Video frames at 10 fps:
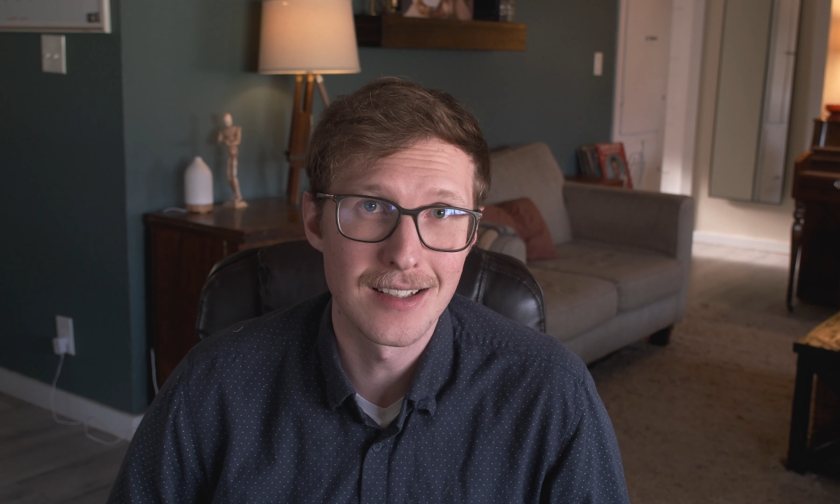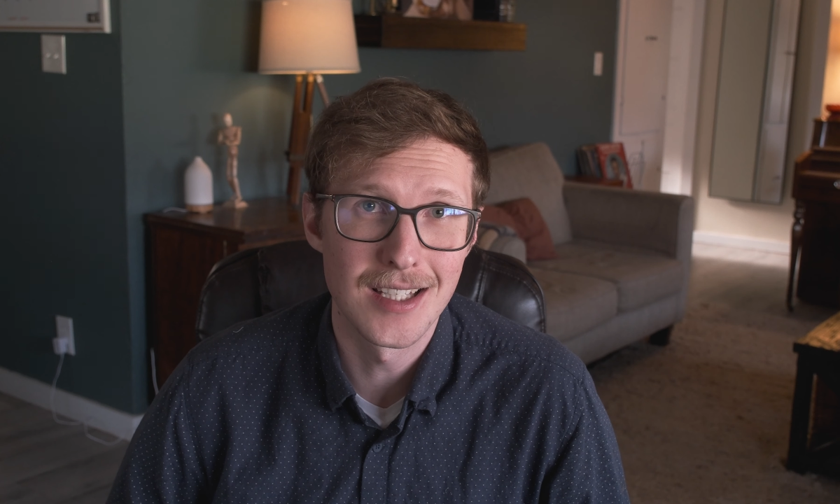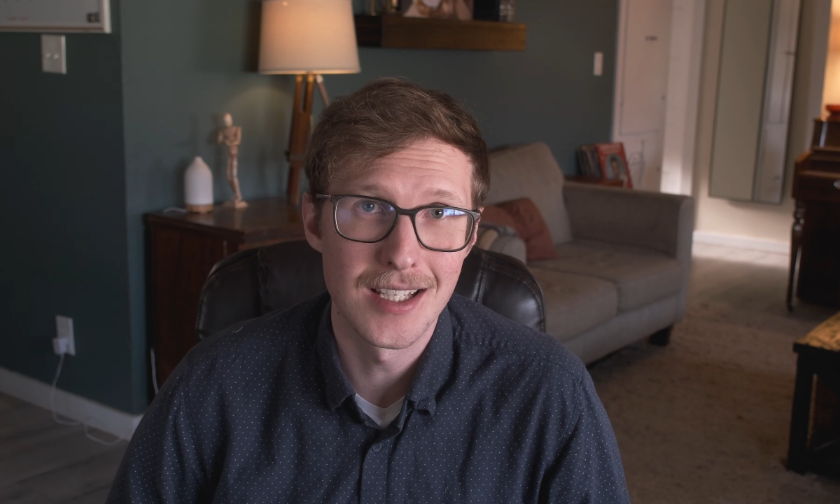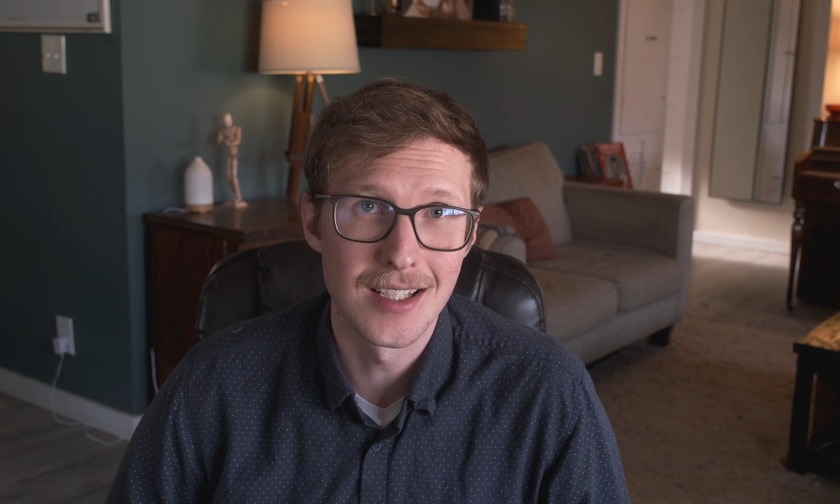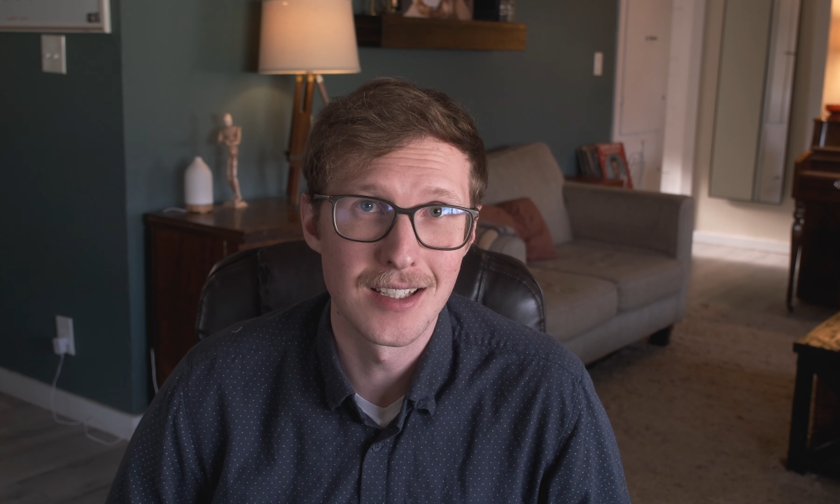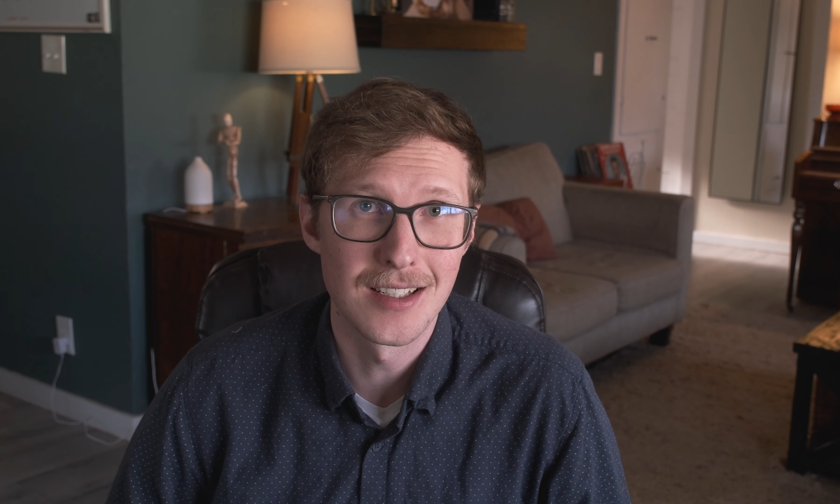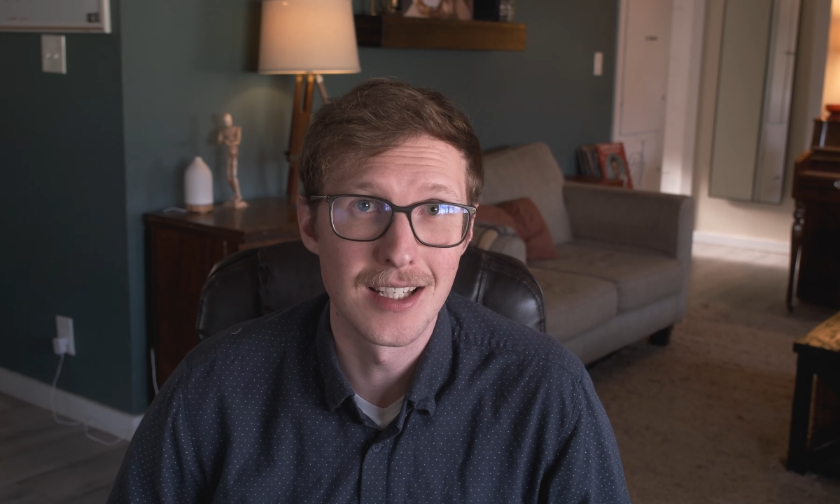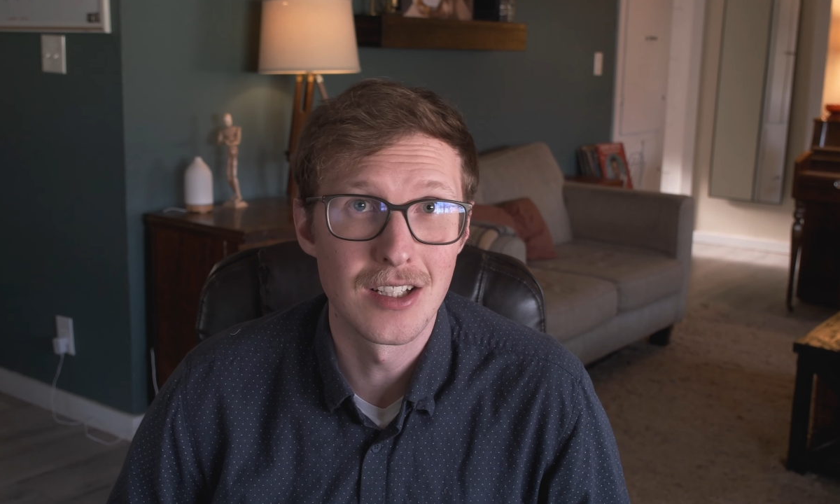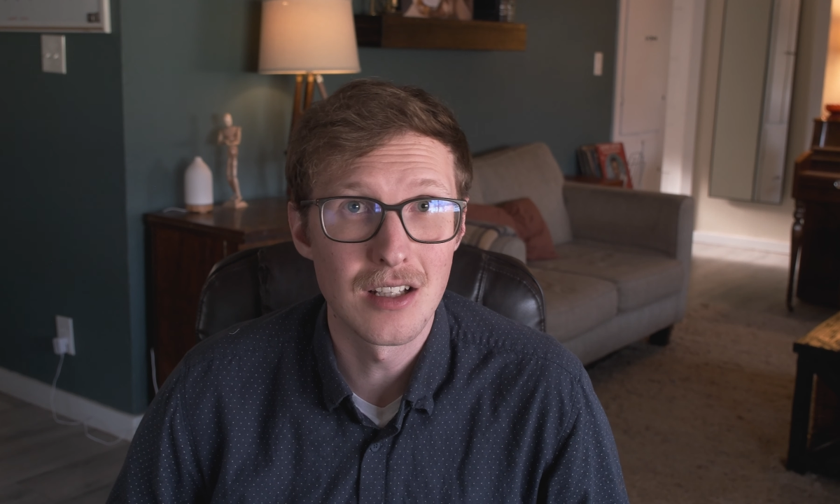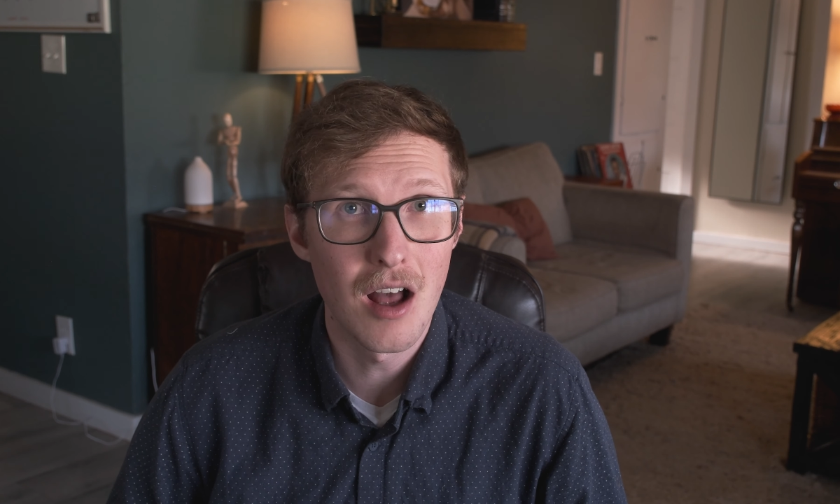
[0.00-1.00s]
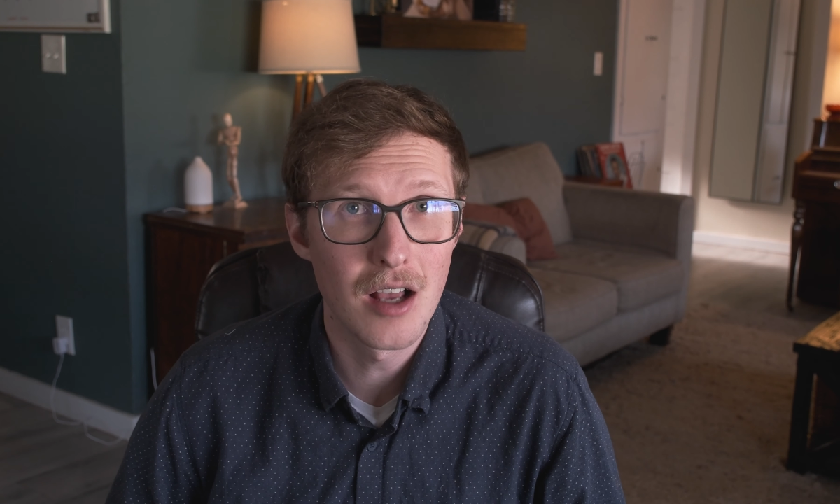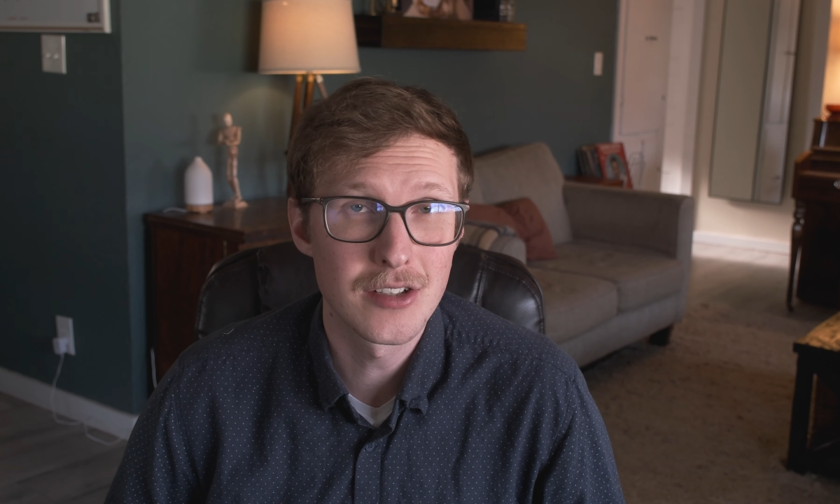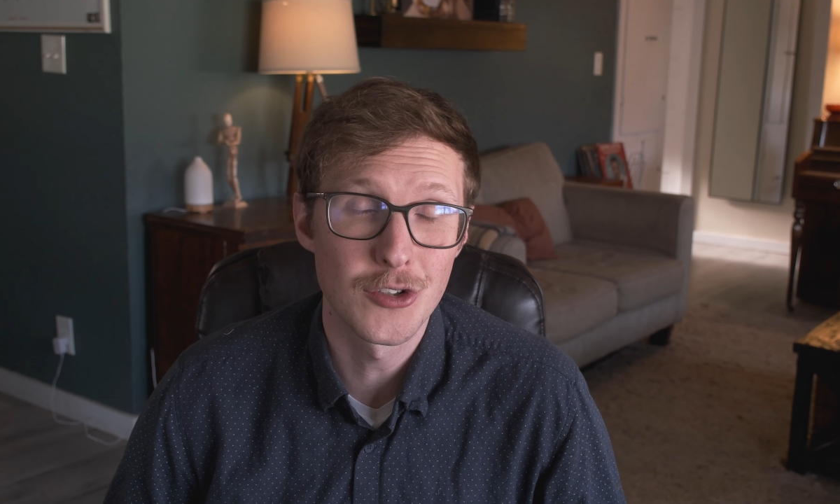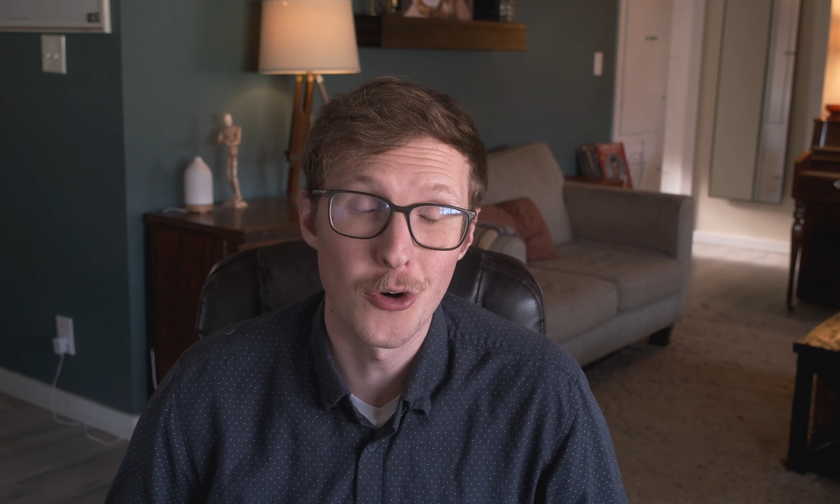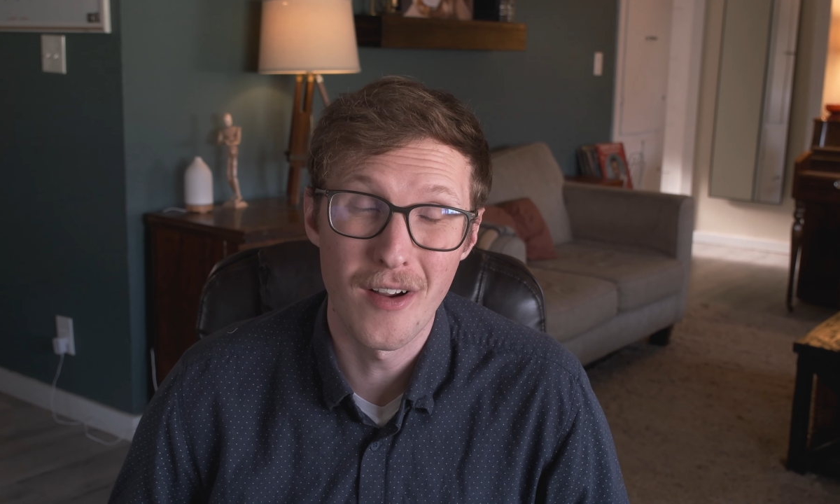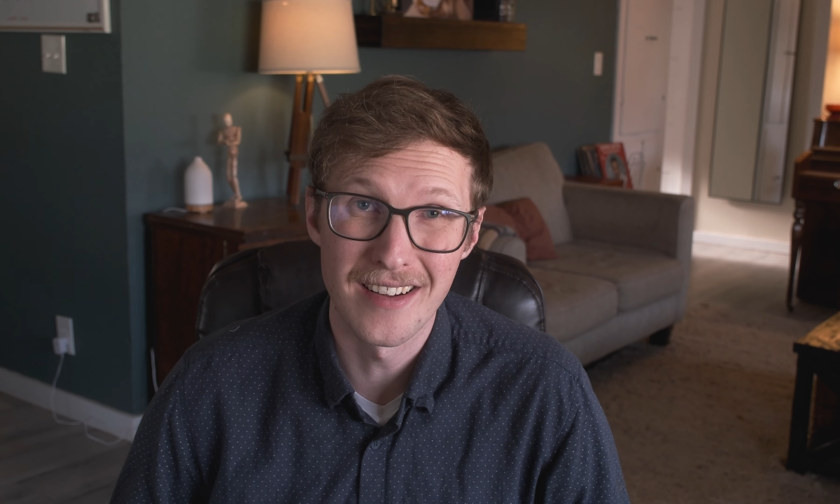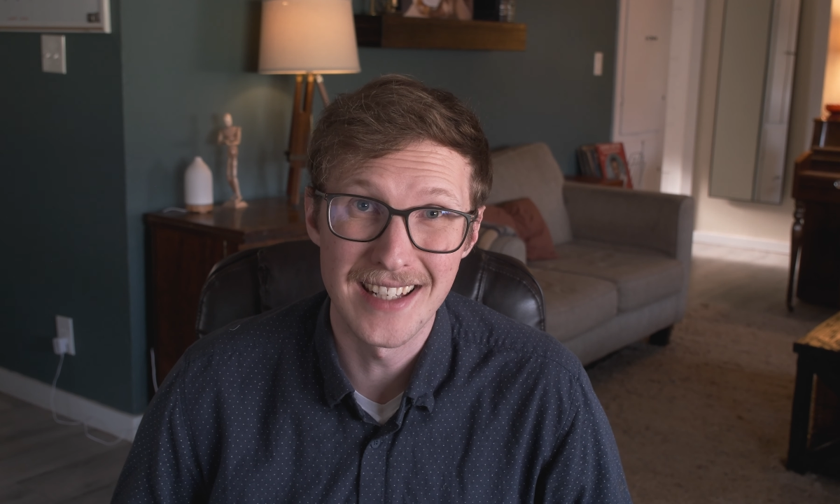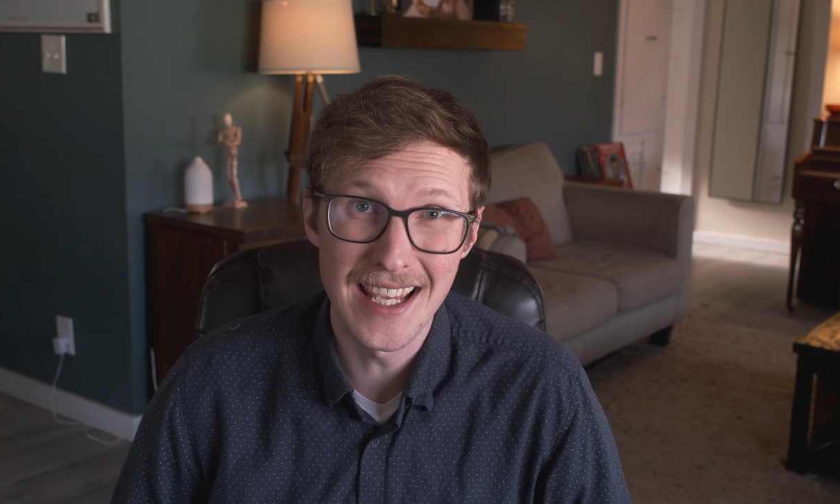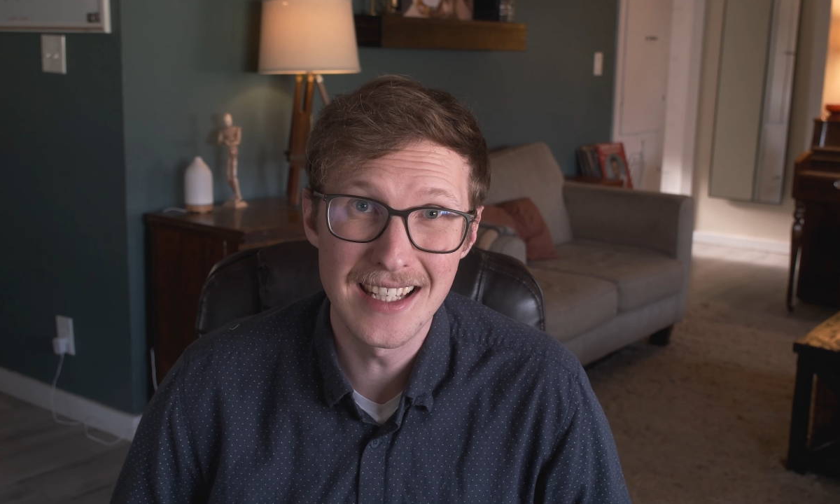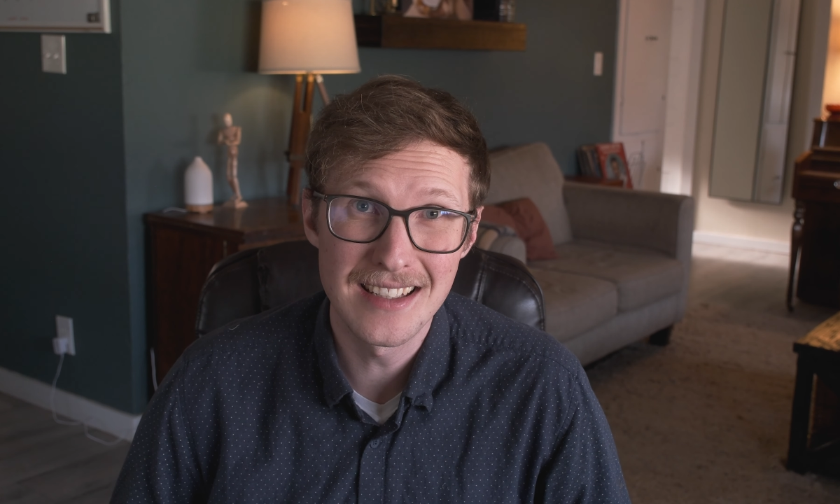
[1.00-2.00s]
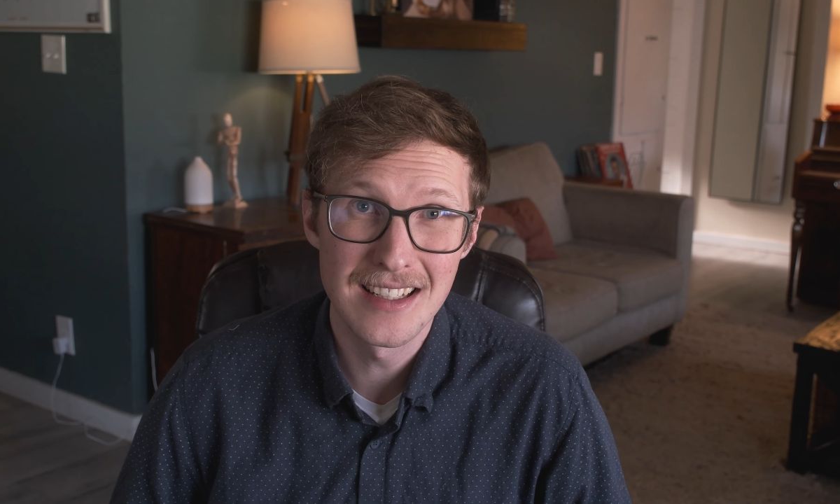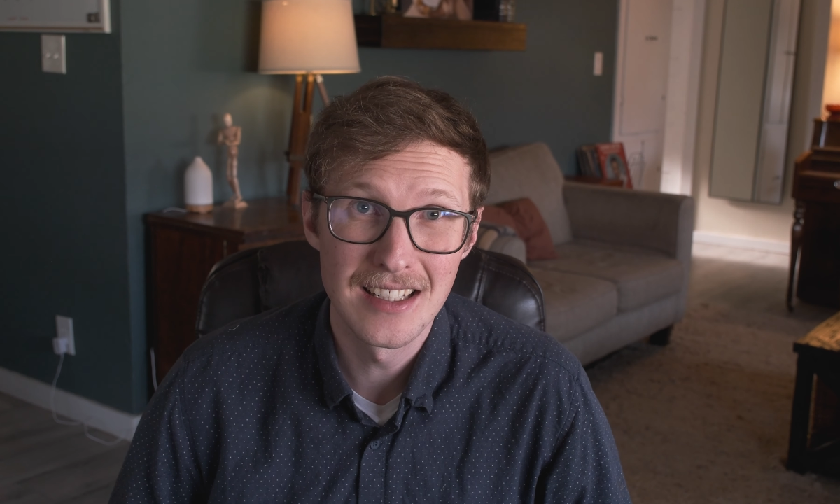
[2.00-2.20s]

can get lost or go out of date,